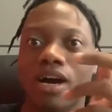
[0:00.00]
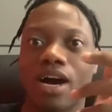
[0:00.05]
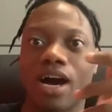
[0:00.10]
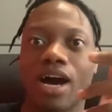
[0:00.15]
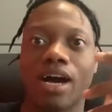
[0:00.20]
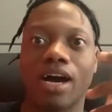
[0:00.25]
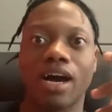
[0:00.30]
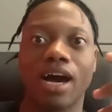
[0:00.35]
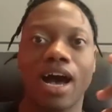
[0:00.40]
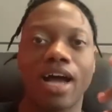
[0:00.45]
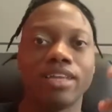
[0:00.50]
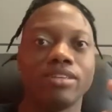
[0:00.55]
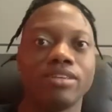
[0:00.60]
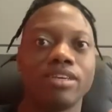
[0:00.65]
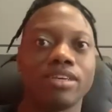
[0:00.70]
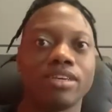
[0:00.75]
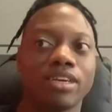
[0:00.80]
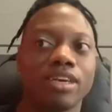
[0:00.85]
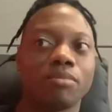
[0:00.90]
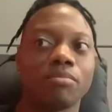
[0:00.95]
I
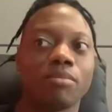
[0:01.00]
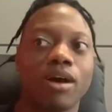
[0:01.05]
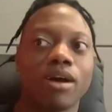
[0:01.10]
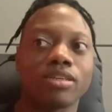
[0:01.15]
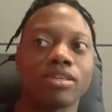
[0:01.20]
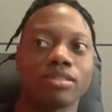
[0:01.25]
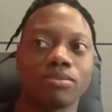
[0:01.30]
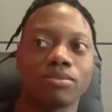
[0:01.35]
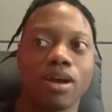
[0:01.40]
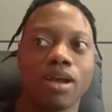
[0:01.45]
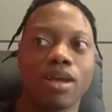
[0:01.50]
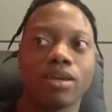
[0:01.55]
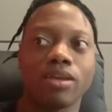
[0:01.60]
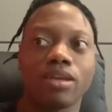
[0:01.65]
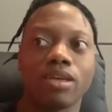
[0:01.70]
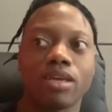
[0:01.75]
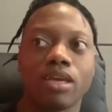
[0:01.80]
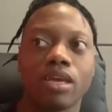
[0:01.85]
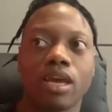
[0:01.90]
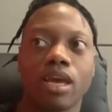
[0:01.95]
did kickboxing, right?
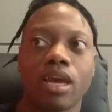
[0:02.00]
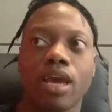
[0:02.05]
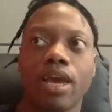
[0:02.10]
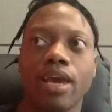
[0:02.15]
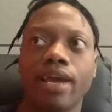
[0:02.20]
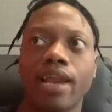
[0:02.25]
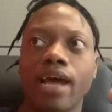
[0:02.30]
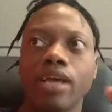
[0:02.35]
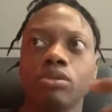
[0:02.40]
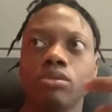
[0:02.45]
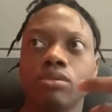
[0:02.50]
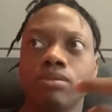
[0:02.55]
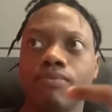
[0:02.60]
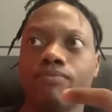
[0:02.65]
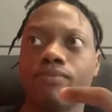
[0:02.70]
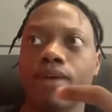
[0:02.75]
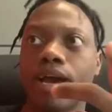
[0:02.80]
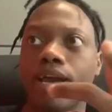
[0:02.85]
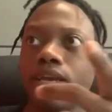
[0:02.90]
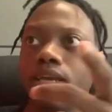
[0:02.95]
And I used to
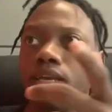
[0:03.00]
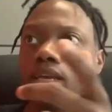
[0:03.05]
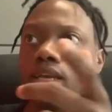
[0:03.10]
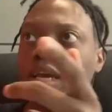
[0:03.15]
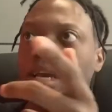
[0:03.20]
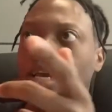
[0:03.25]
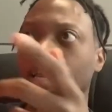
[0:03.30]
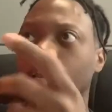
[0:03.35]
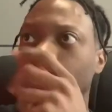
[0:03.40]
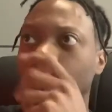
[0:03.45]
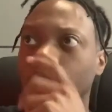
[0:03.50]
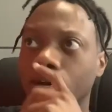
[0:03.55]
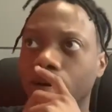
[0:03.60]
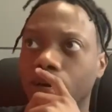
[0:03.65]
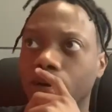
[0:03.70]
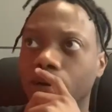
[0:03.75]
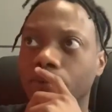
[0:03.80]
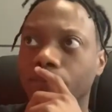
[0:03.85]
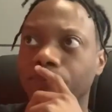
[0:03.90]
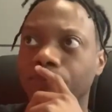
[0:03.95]
fight at
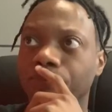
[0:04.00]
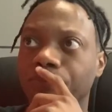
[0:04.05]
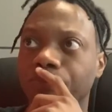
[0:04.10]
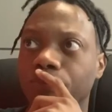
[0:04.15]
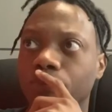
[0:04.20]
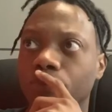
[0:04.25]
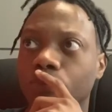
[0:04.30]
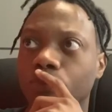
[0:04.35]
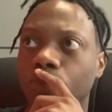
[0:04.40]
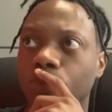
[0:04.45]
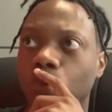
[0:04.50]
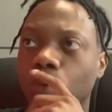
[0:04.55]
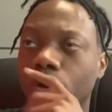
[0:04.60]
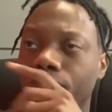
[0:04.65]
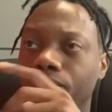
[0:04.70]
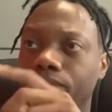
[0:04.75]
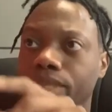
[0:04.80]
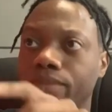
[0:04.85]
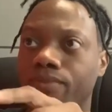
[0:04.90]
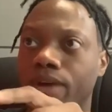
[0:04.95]

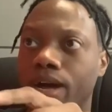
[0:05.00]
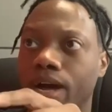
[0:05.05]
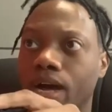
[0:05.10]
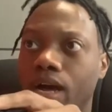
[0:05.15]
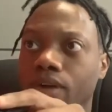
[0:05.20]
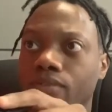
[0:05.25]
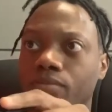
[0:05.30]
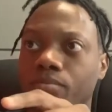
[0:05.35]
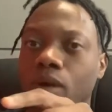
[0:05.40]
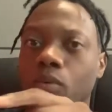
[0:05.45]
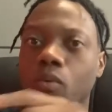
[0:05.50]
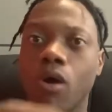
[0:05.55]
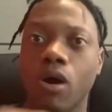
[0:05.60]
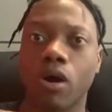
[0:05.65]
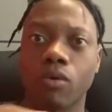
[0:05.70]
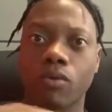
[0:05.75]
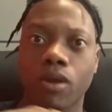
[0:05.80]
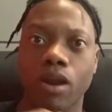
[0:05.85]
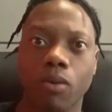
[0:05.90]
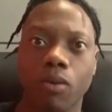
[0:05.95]
155. My walk
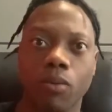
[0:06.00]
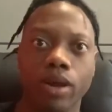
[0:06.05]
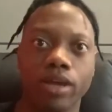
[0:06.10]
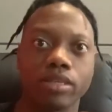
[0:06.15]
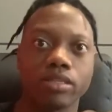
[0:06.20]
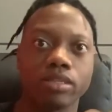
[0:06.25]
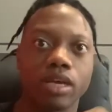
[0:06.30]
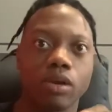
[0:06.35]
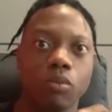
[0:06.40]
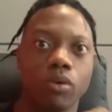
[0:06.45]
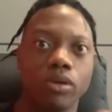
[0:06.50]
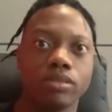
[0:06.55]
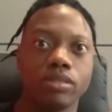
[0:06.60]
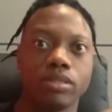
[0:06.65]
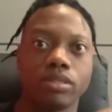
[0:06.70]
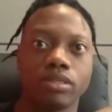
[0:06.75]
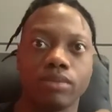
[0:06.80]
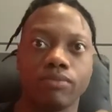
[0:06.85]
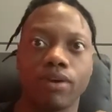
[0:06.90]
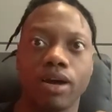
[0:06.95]
around weight is like
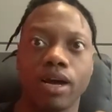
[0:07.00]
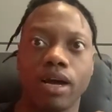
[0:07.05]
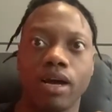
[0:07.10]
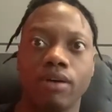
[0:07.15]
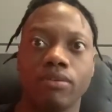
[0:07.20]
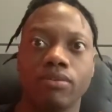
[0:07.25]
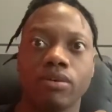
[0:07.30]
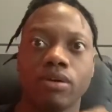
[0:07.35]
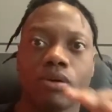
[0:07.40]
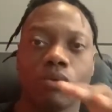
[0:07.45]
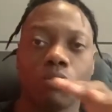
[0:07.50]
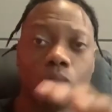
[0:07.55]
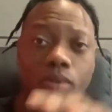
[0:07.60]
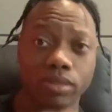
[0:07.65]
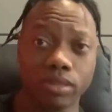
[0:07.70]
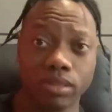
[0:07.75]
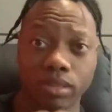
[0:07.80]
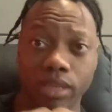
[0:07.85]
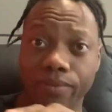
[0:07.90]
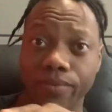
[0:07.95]
165,
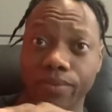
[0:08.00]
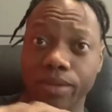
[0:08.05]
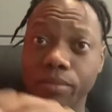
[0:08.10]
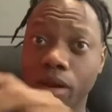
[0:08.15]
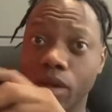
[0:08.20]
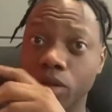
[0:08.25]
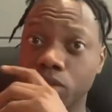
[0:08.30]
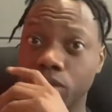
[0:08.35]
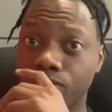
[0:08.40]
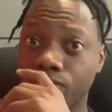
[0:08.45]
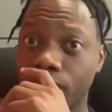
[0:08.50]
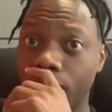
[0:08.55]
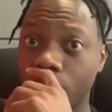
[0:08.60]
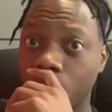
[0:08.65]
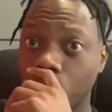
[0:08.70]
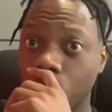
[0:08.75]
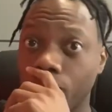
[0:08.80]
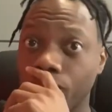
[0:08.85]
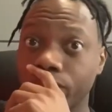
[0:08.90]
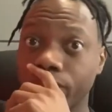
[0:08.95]
170. But I used to fight at
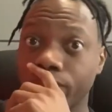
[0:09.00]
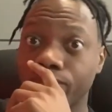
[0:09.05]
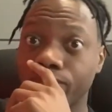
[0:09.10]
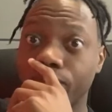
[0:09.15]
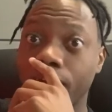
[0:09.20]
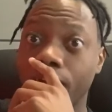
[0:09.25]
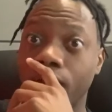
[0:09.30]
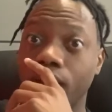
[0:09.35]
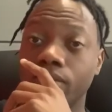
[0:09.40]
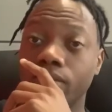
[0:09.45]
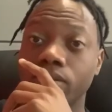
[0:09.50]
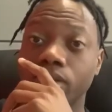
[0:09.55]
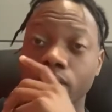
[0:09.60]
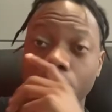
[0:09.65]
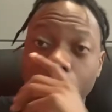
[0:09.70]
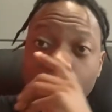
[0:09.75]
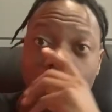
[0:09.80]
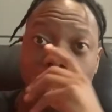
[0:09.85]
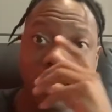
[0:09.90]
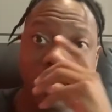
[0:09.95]
155.
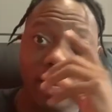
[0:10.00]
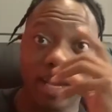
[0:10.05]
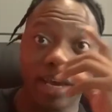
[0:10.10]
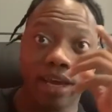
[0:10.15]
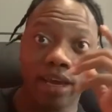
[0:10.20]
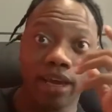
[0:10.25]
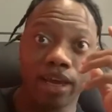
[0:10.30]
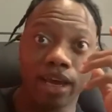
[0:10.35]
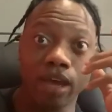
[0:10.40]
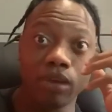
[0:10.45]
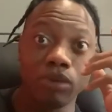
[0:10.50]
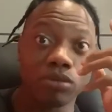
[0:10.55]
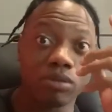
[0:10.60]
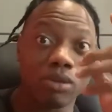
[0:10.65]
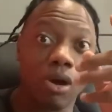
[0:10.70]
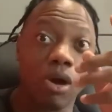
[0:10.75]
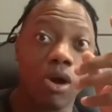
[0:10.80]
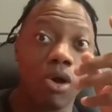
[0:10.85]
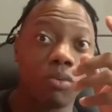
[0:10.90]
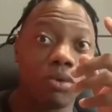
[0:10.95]
And I used to
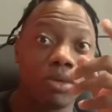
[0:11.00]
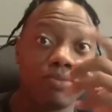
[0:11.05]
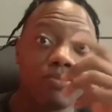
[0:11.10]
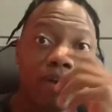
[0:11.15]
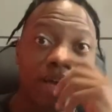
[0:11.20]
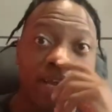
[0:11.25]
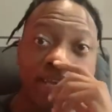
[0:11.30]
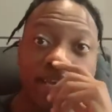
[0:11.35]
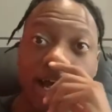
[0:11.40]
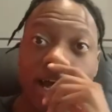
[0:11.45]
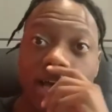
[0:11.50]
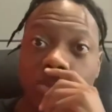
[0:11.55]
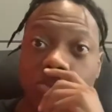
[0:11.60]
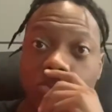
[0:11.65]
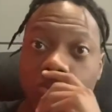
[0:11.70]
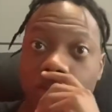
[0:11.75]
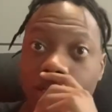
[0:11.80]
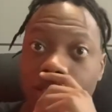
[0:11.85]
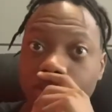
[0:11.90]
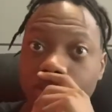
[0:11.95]
always fight guys who were
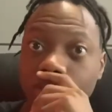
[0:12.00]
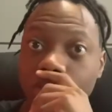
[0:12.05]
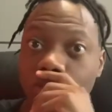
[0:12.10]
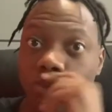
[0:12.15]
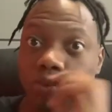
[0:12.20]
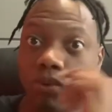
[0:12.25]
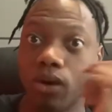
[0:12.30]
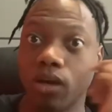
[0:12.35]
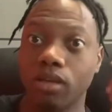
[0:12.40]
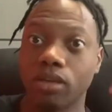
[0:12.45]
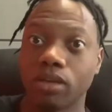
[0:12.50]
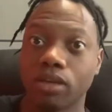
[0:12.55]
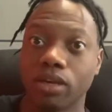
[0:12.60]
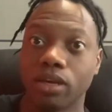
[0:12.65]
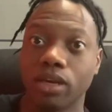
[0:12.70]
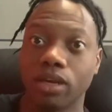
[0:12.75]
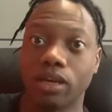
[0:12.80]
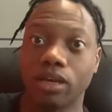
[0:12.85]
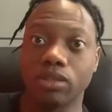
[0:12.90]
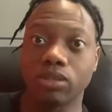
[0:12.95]
like 6'1".
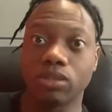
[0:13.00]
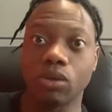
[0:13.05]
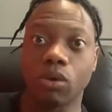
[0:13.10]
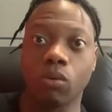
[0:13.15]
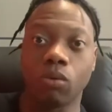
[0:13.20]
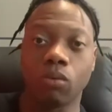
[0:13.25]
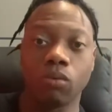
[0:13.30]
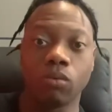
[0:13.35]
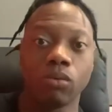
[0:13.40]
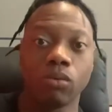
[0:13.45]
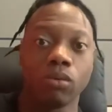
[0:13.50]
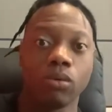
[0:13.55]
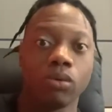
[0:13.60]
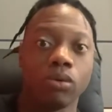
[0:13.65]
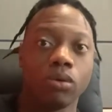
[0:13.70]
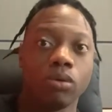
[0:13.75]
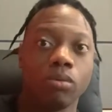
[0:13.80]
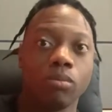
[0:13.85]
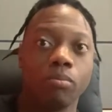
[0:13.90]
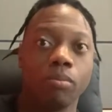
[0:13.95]
So
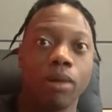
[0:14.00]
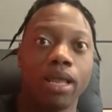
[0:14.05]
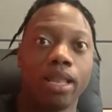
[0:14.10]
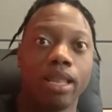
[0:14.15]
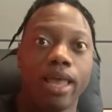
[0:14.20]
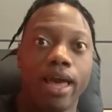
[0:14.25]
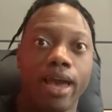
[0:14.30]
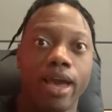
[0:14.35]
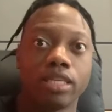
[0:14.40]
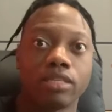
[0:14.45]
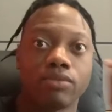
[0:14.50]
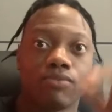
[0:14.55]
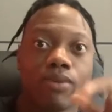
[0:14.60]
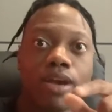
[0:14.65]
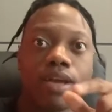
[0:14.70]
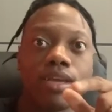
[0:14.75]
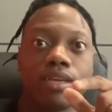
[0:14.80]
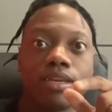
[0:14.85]
my last fight,